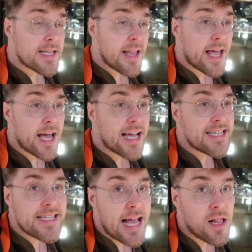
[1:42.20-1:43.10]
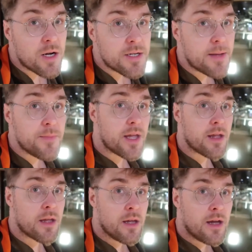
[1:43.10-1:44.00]
like a gazelle or
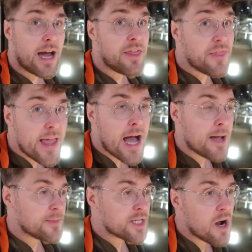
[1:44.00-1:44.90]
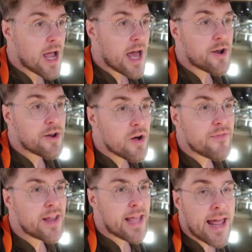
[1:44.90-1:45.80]
something. I think, I'm sorry, I don't know
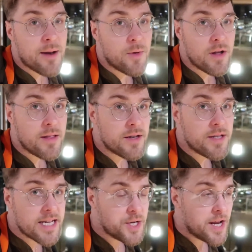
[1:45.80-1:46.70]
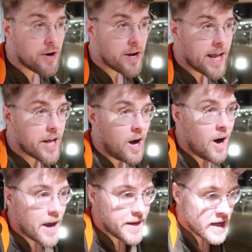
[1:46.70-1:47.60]
every animal in the dictionary.
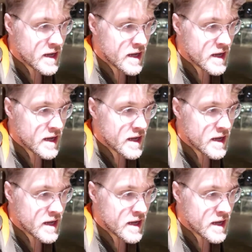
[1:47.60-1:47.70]
God.